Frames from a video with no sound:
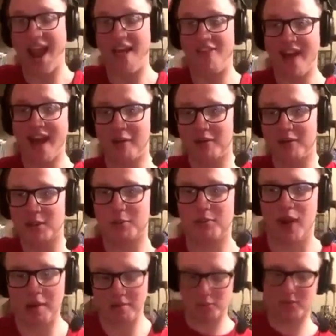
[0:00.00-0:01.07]
And that was the
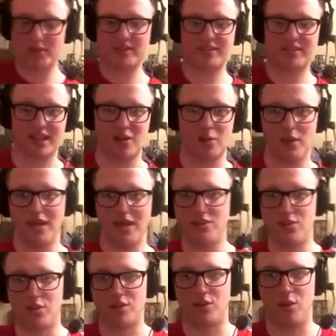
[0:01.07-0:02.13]
problem with the second one. It
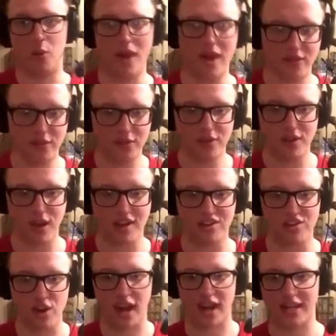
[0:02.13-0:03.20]
took it away from the
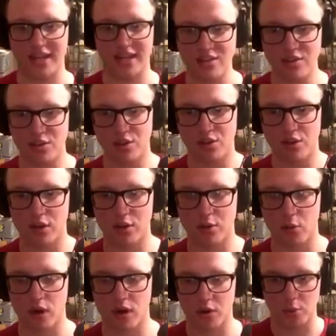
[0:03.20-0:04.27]
racetrack and into the real
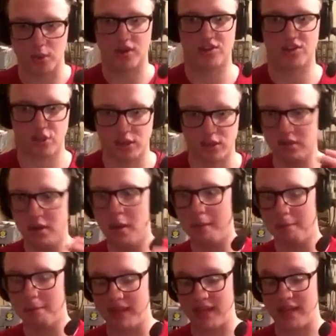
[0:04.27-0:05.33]
world where it shouldn't
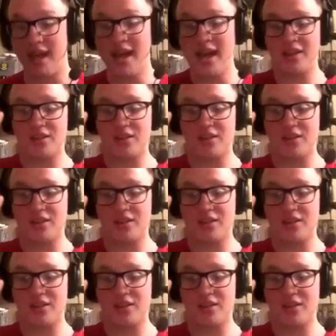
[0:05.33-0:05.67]
be.